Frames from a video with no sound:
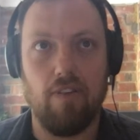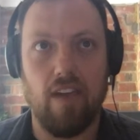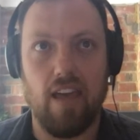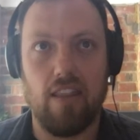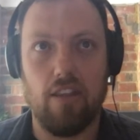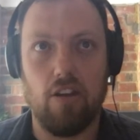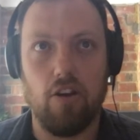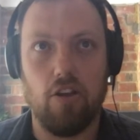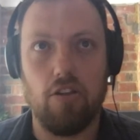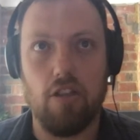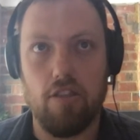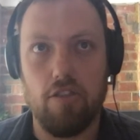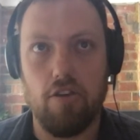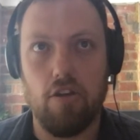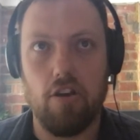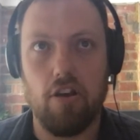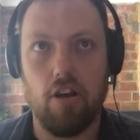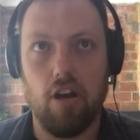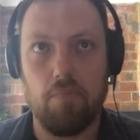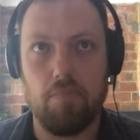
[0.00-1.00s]
found that only
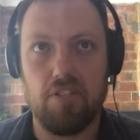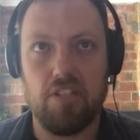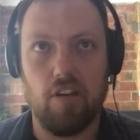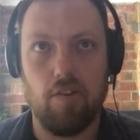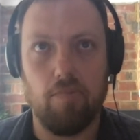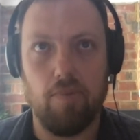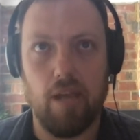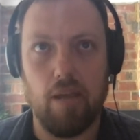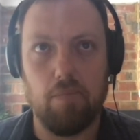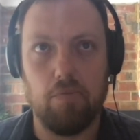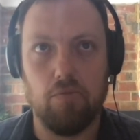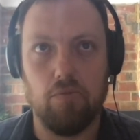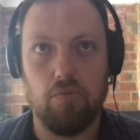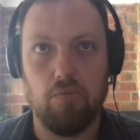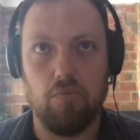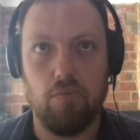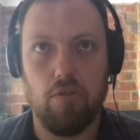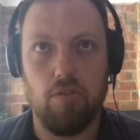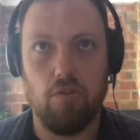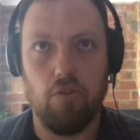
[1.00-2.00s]
39% of
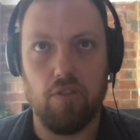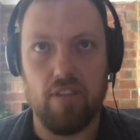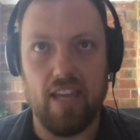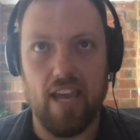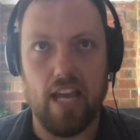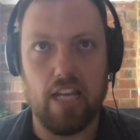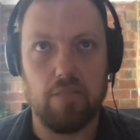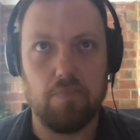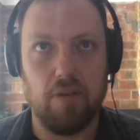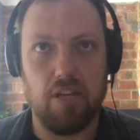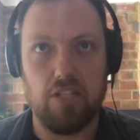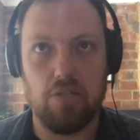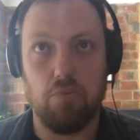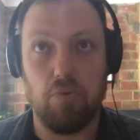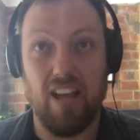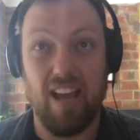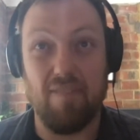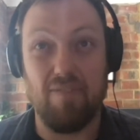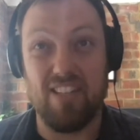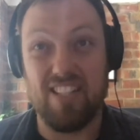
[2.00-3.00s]
people thought the age
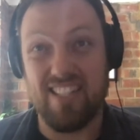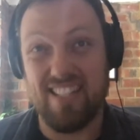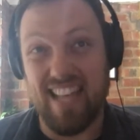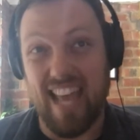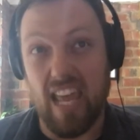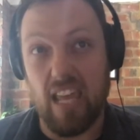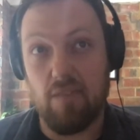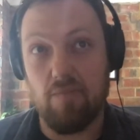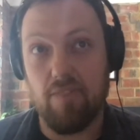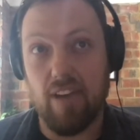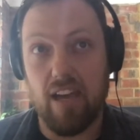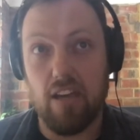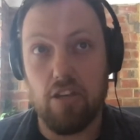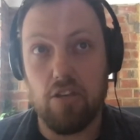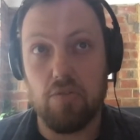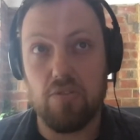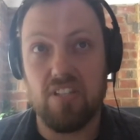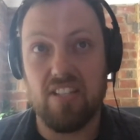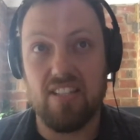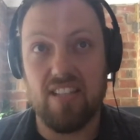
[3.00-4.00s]
pension would have the same
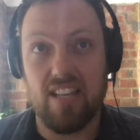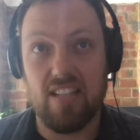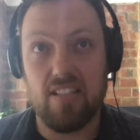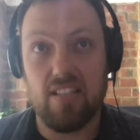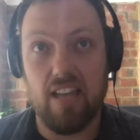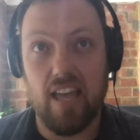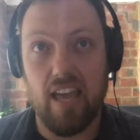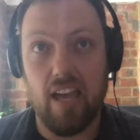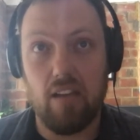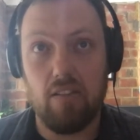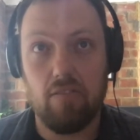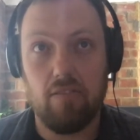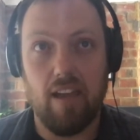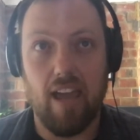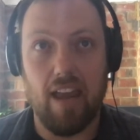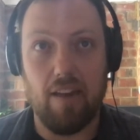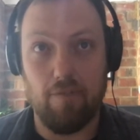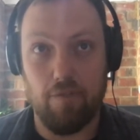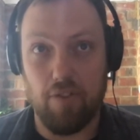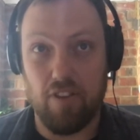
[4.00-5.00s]
value as it does now.
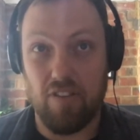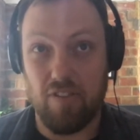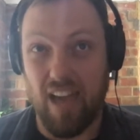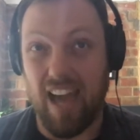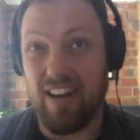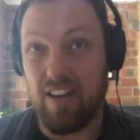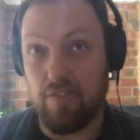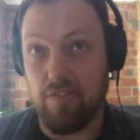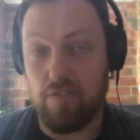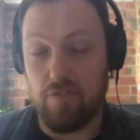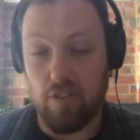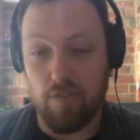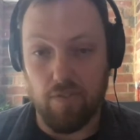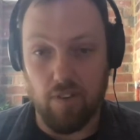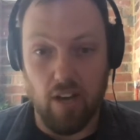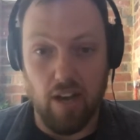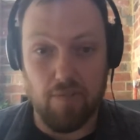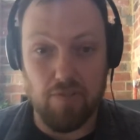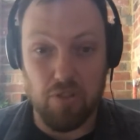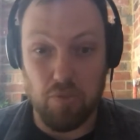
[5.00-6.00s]
And for under
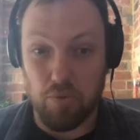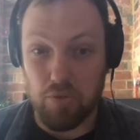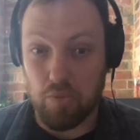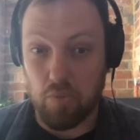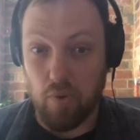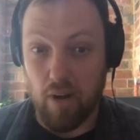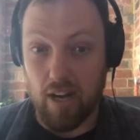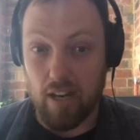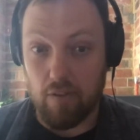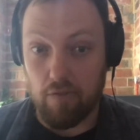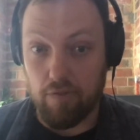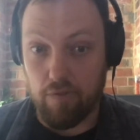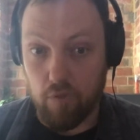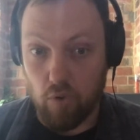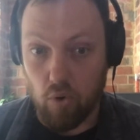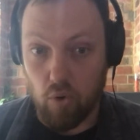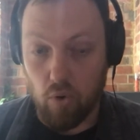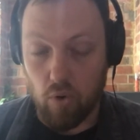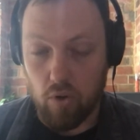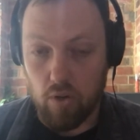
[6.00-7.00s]
55s, it was 1 in
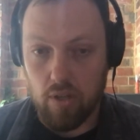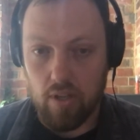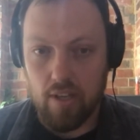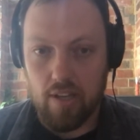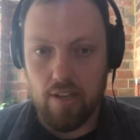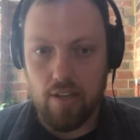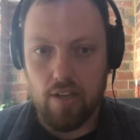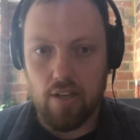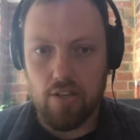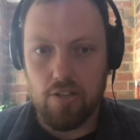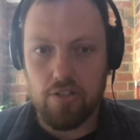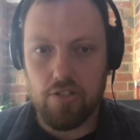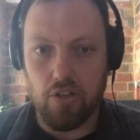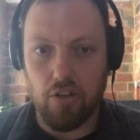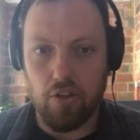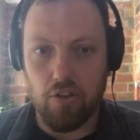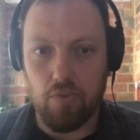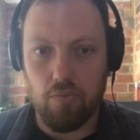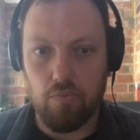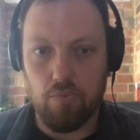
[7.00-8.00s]
4.
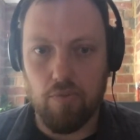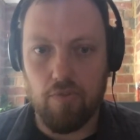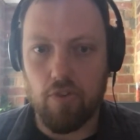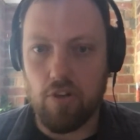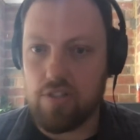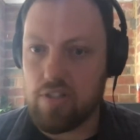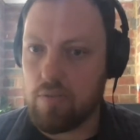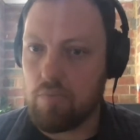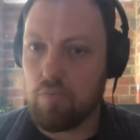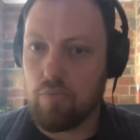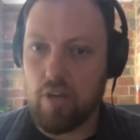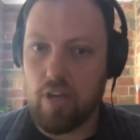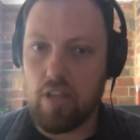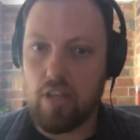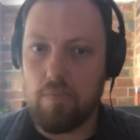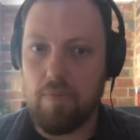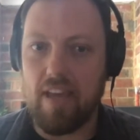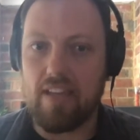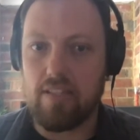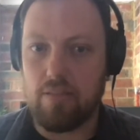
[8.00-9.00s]
So we've got some
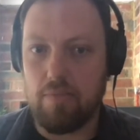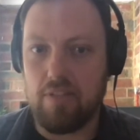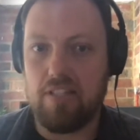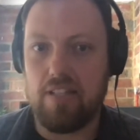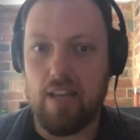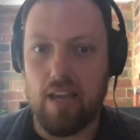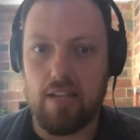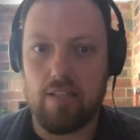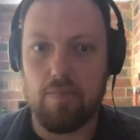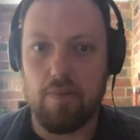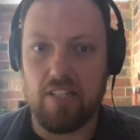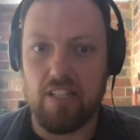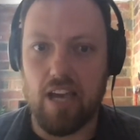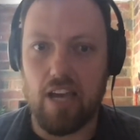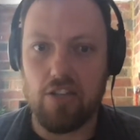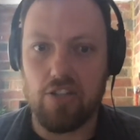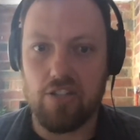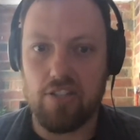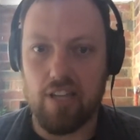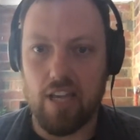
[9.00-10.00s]
really pessimistic
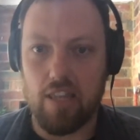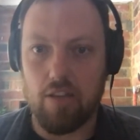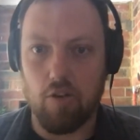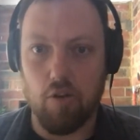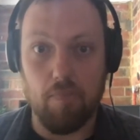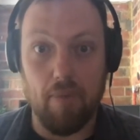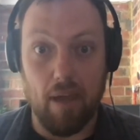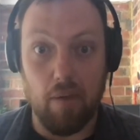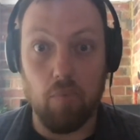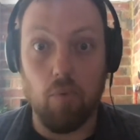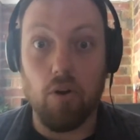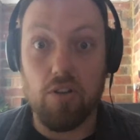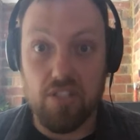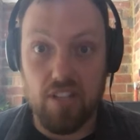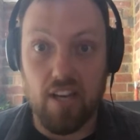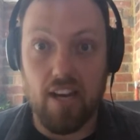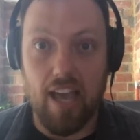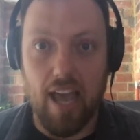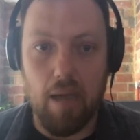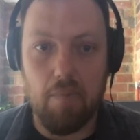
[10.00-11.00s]
expectations out there about
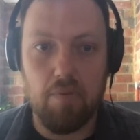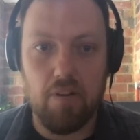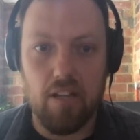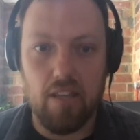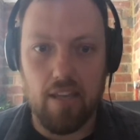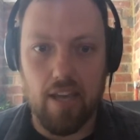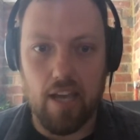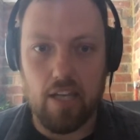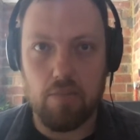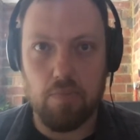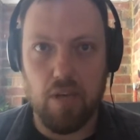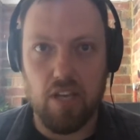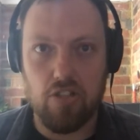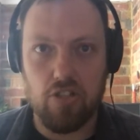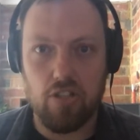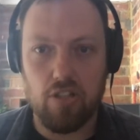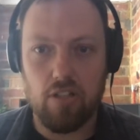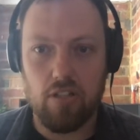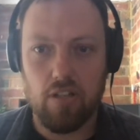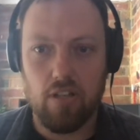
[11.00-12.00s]
what's going to happen to the age
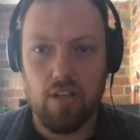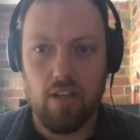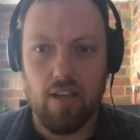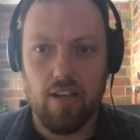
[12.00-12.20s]
pension.